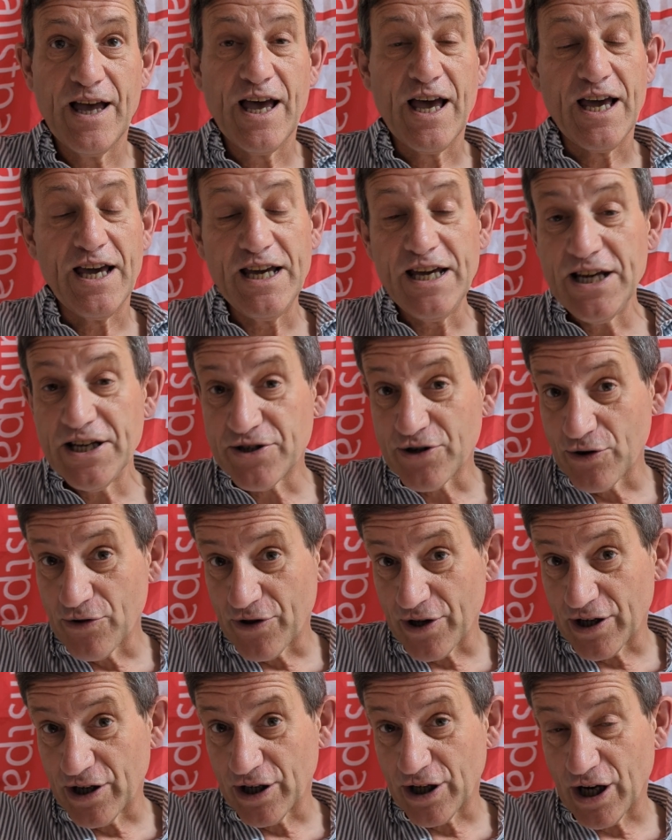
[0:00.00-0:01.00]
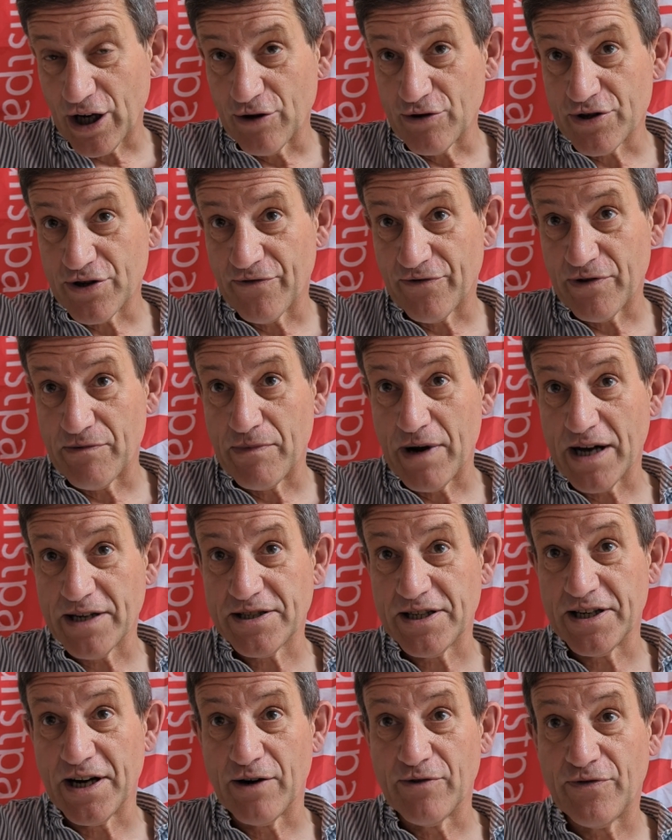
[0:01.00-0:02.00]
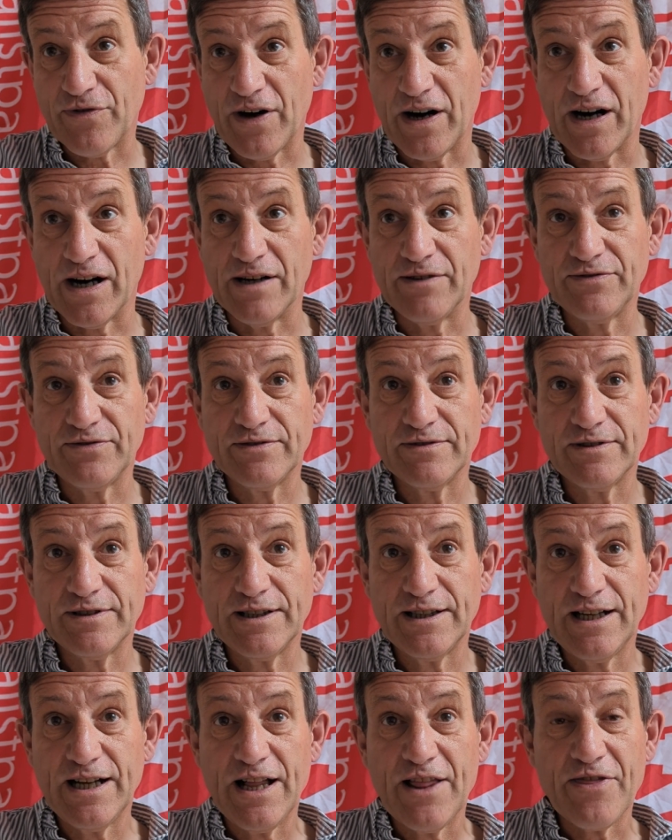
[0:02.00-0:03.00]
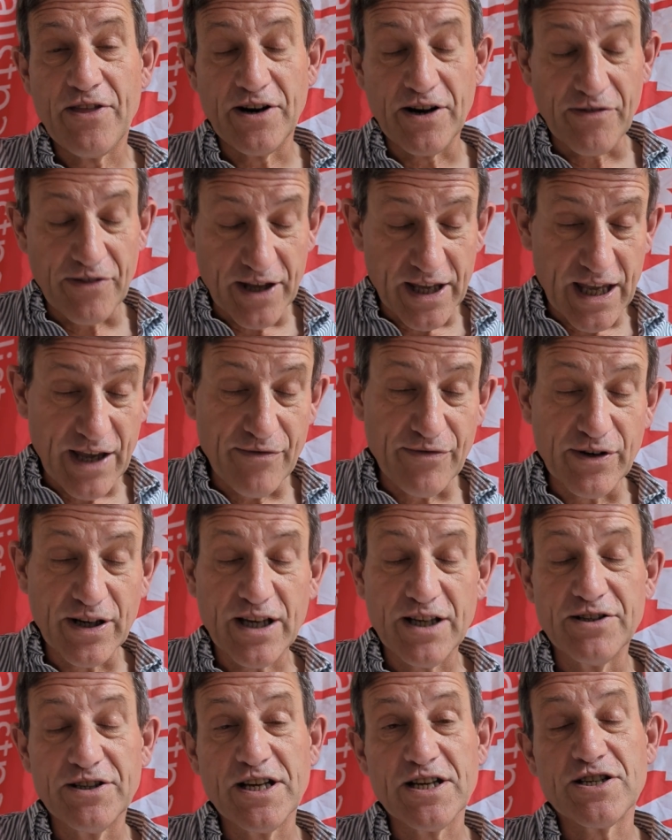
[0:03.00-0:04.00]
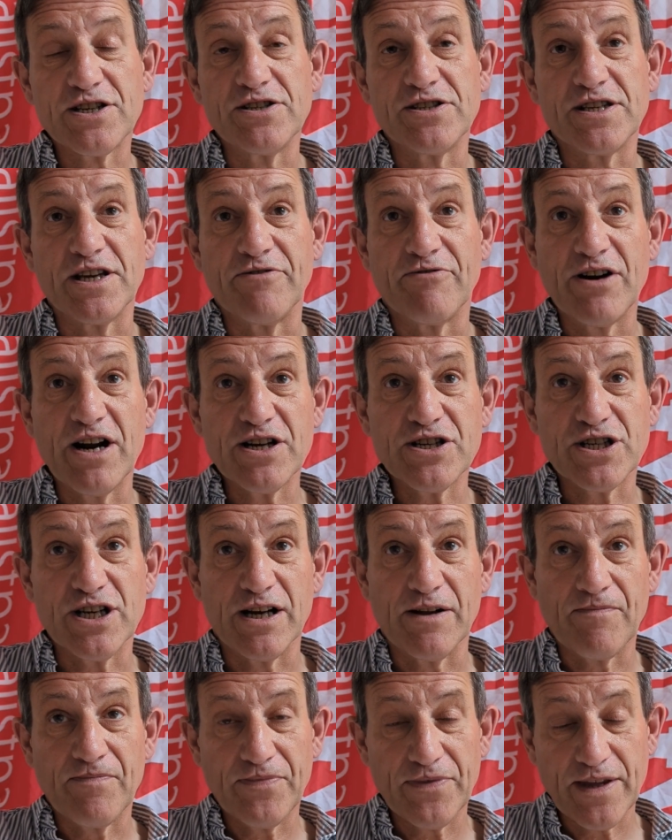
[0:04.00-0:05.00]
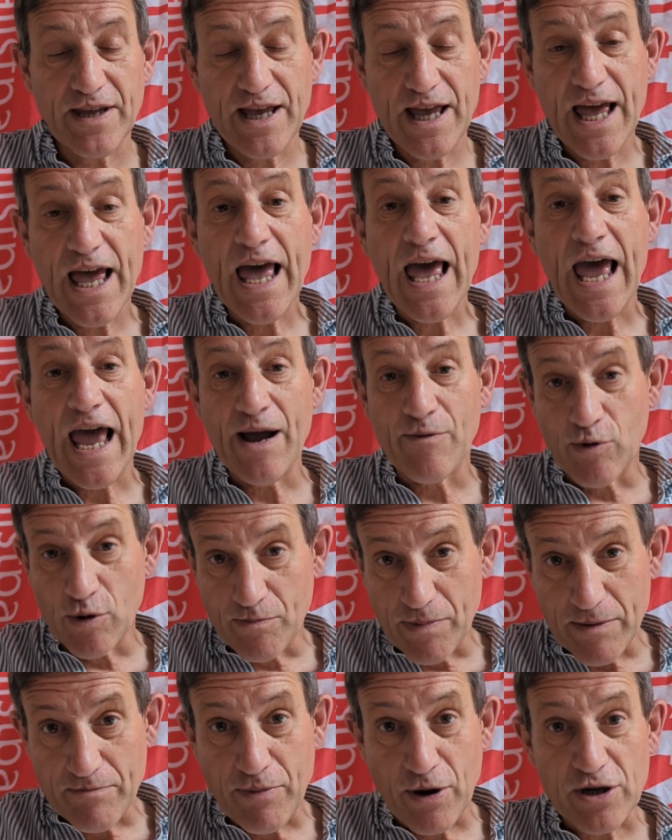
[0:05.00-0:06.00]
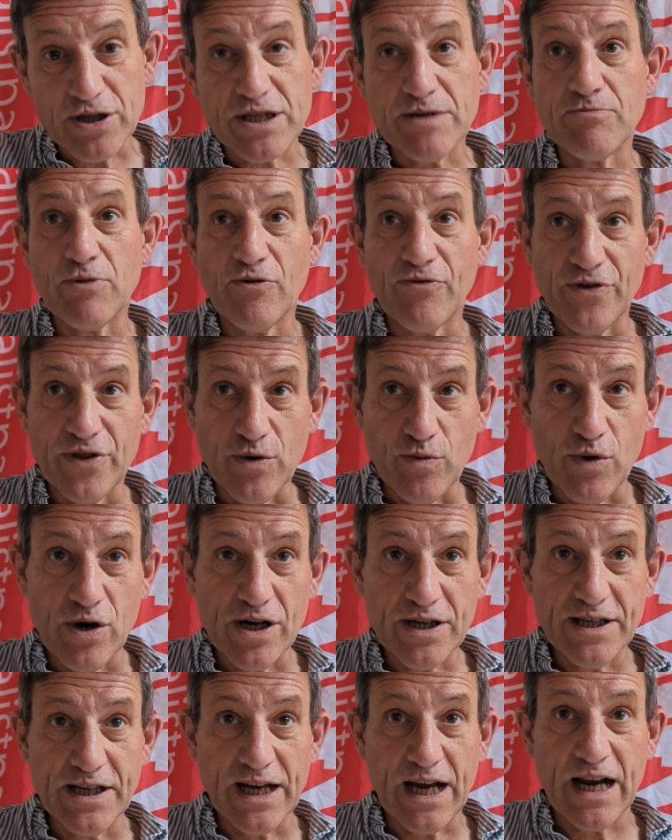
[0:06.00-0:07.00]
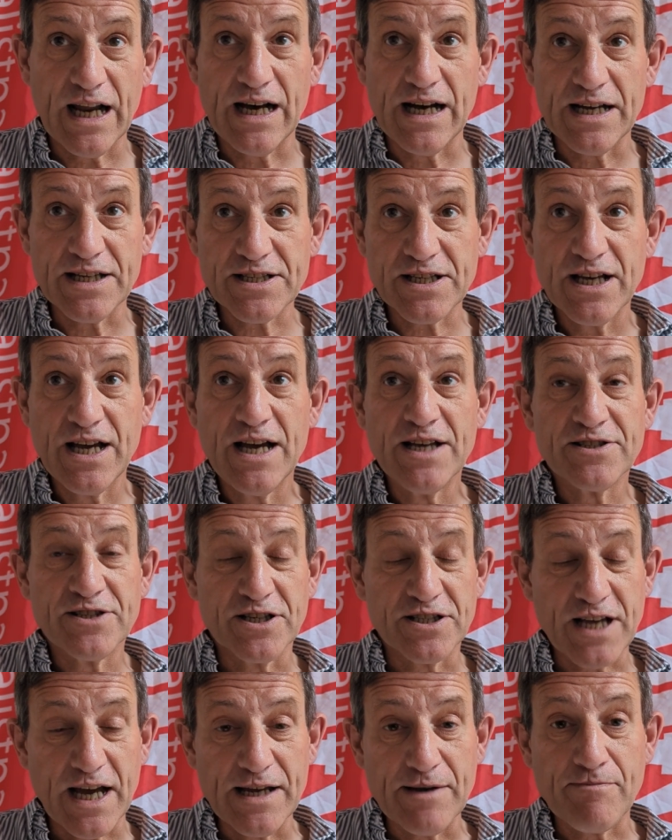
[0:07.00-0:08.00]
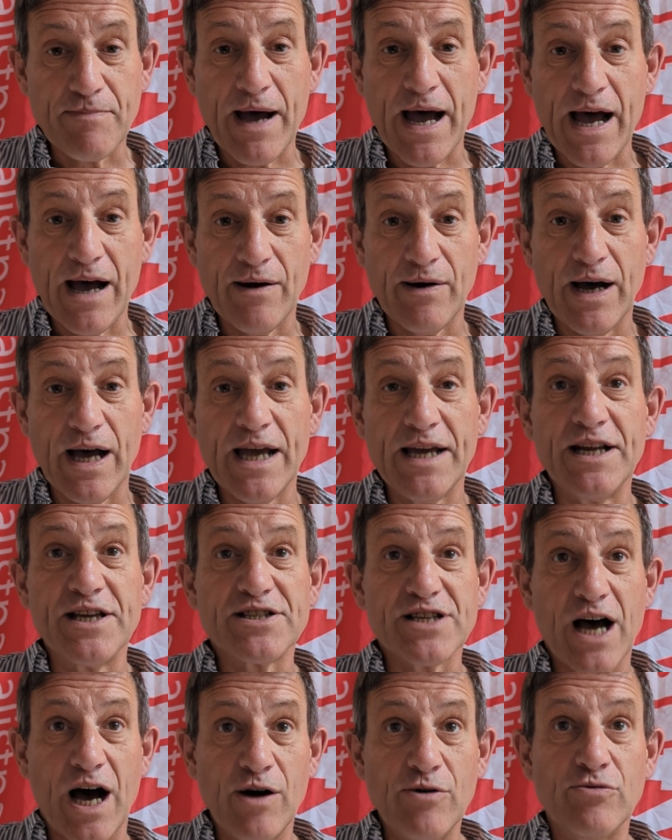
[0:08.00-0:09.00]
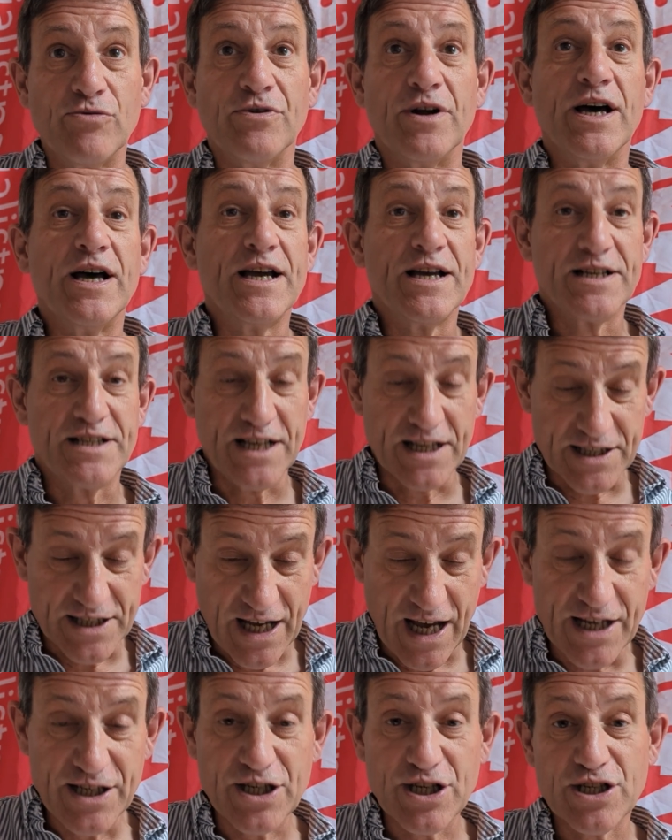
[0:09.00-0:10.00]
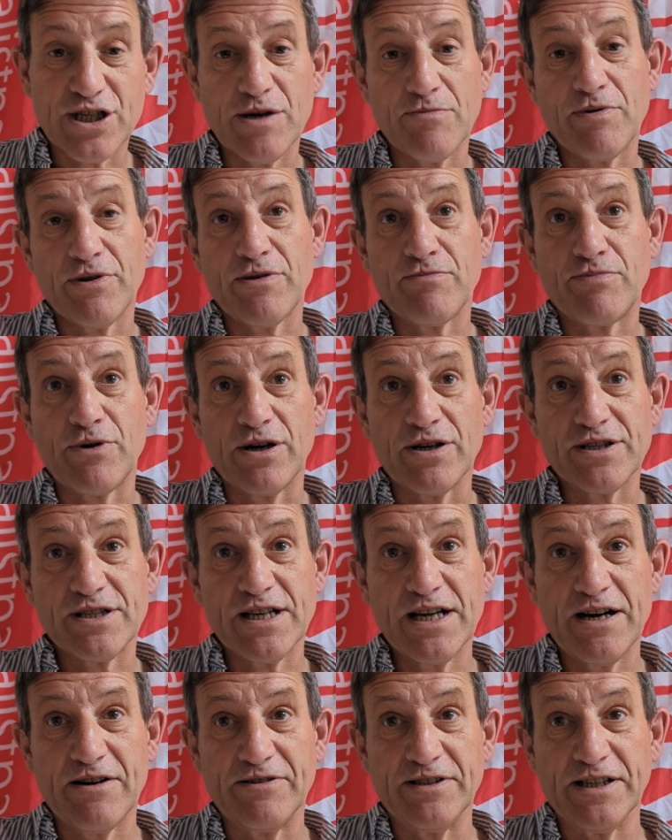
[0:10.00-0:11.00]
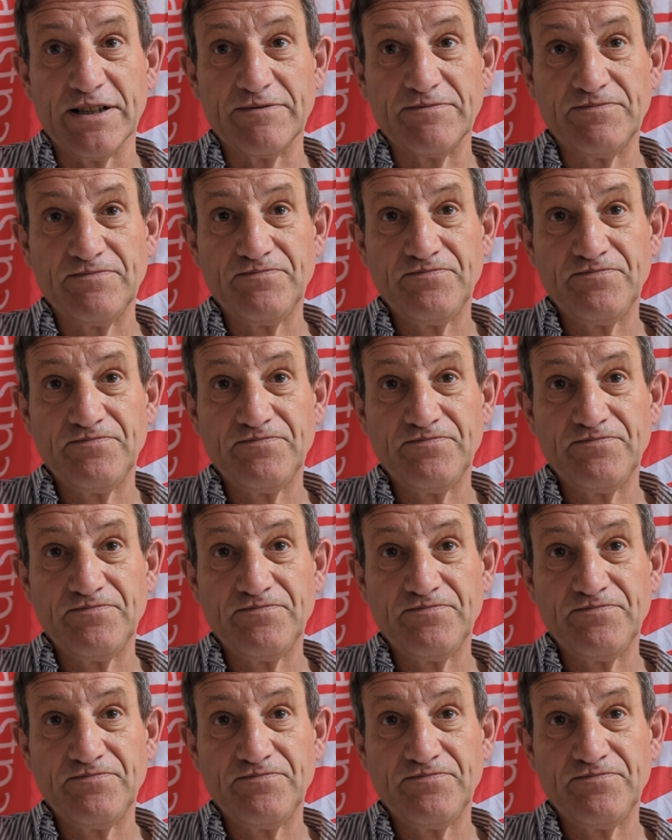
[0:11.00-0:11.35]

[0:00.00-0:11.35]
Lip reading: He drew the conclusion from 1905 that in the given conditions in Russia, it would be possible for the working class to take power in its own dictatorship of the proletariat.